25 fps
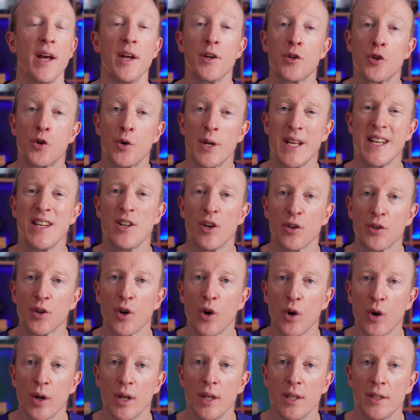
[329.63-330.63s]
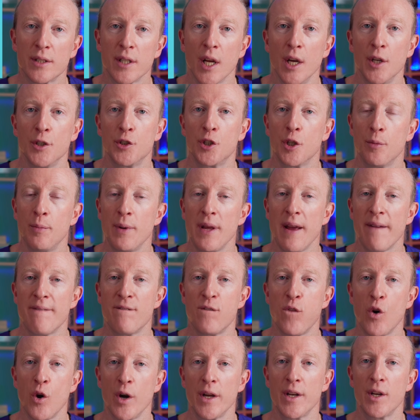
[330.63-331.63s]
tree nut oils should be
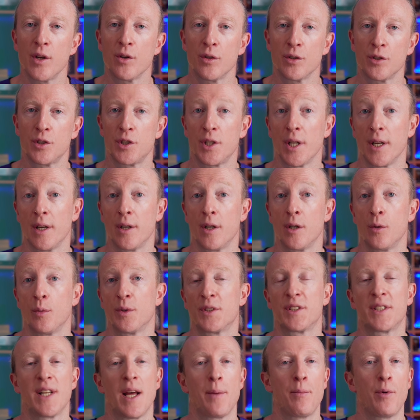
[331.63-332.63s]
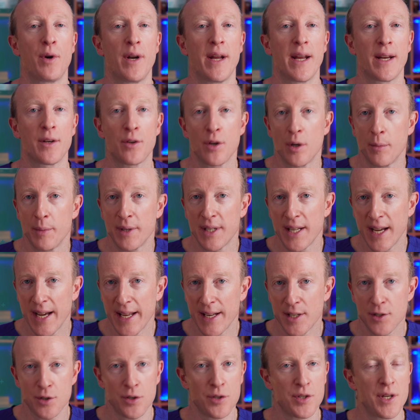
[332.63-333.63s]
avoided on children with seborrheic
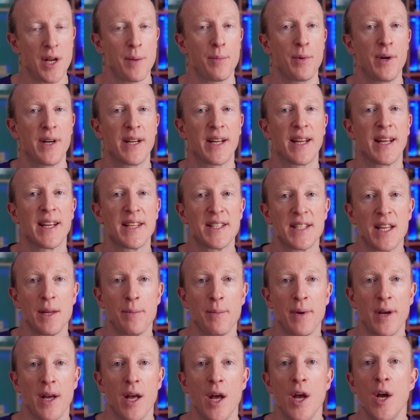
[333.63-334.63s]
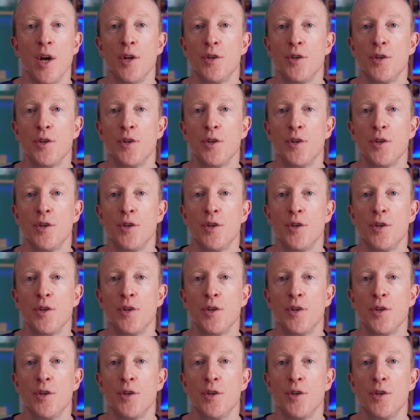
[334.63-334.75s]
dermatitis or seborrheic eczema